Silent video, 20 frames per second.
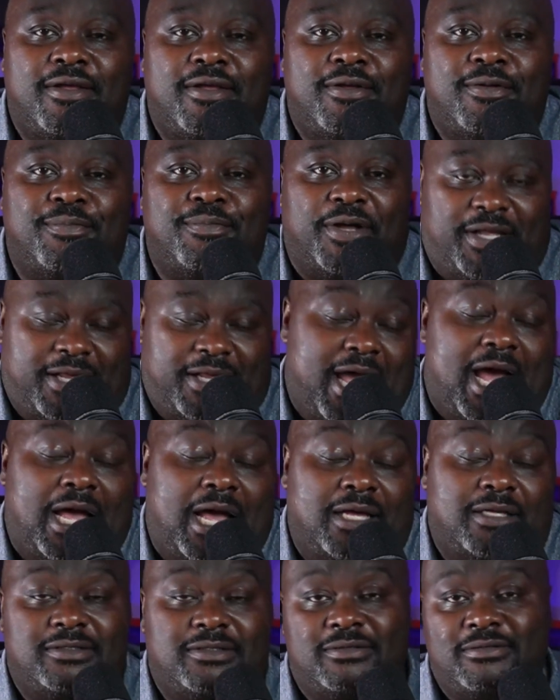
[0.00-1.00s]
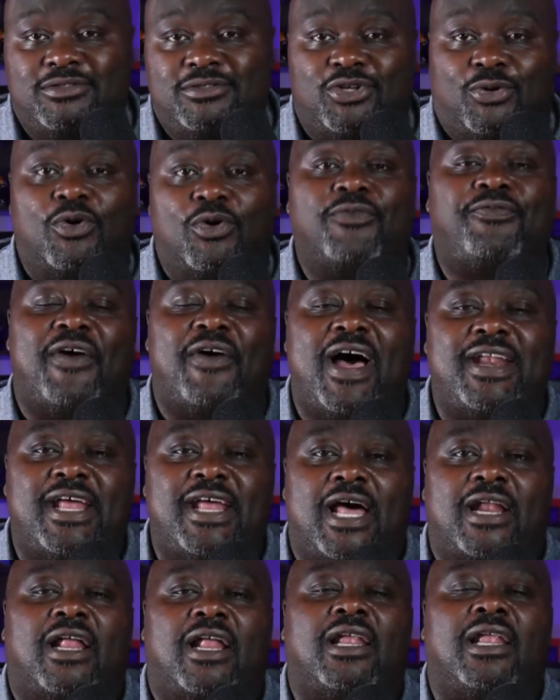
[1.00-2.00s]
But yeah, so we'll find
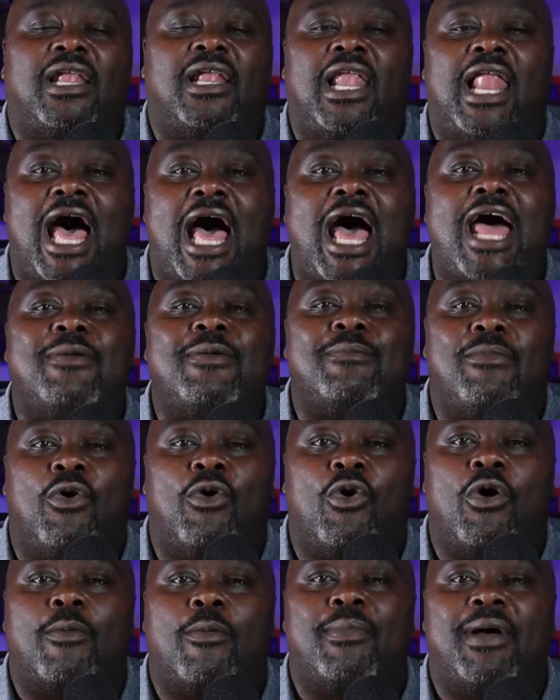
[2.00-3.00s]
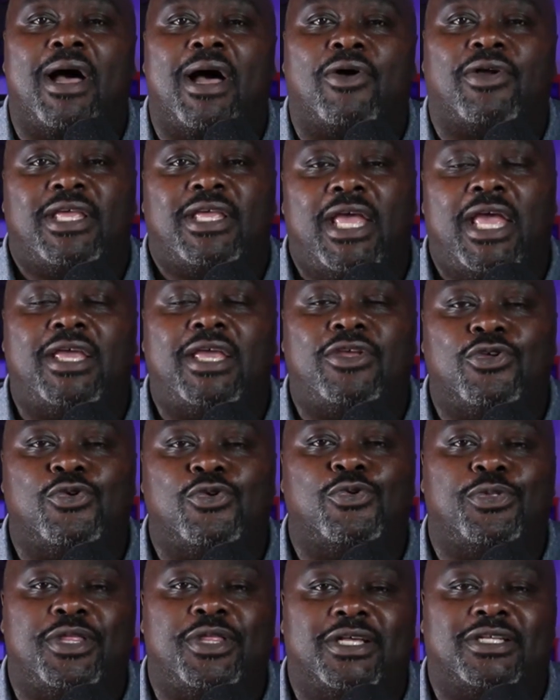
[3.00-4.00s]
out a lot more about
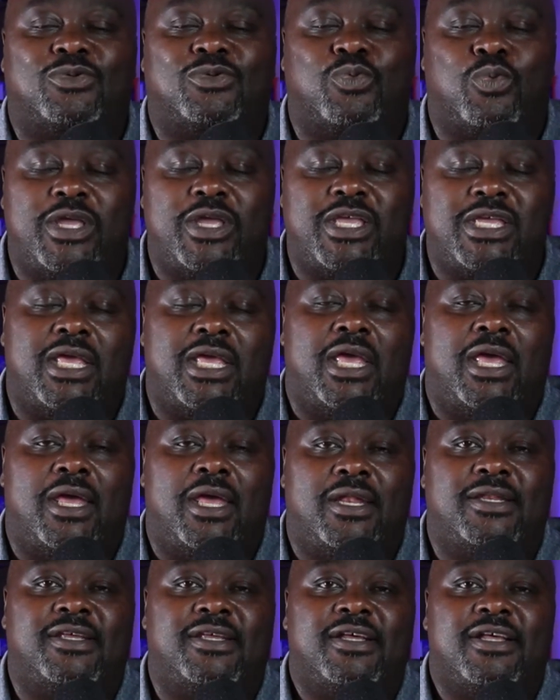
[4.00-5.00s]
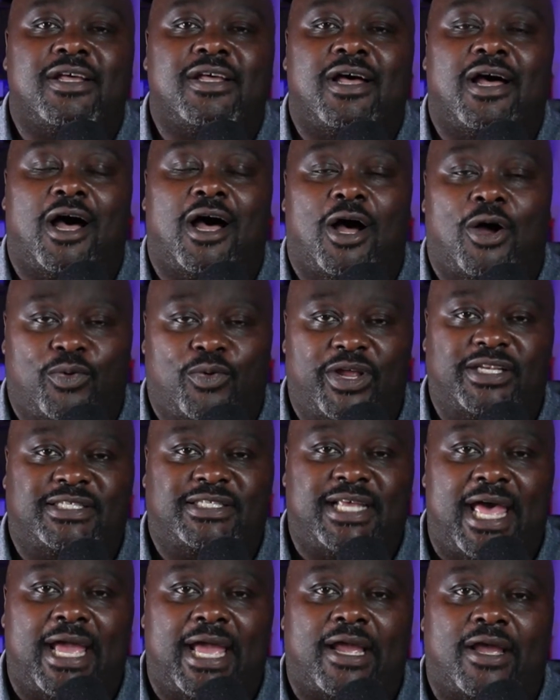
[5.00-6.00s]
KU this weekend when
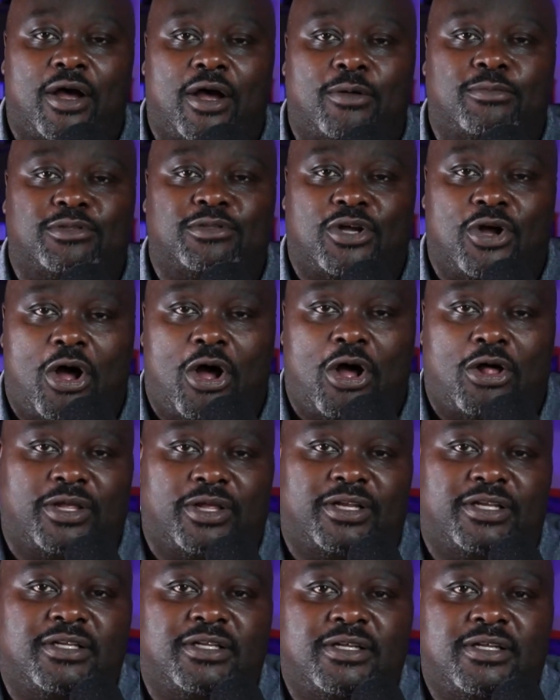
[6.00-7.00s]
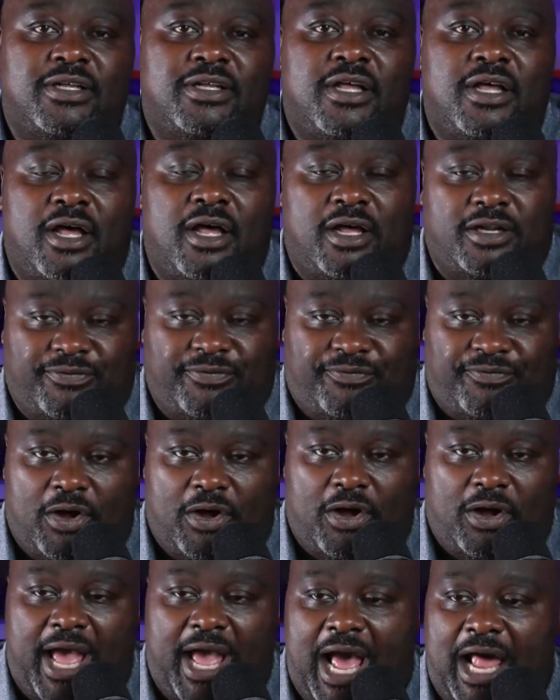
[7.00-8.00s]
Tech comes calling to
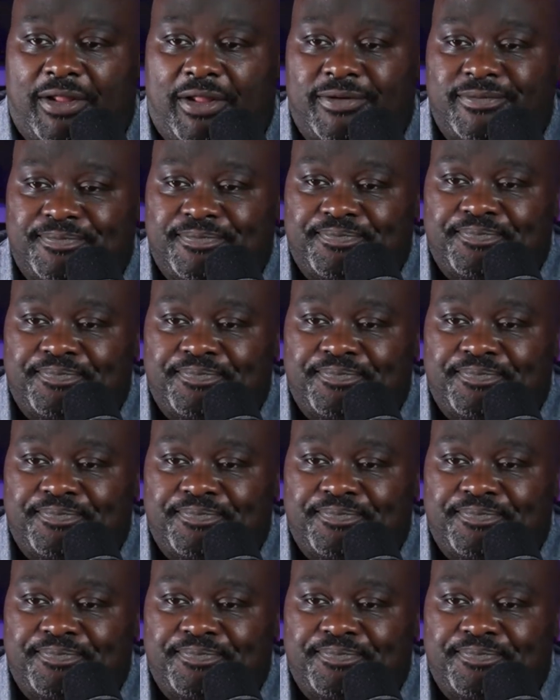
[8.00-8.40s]
Fog Allen.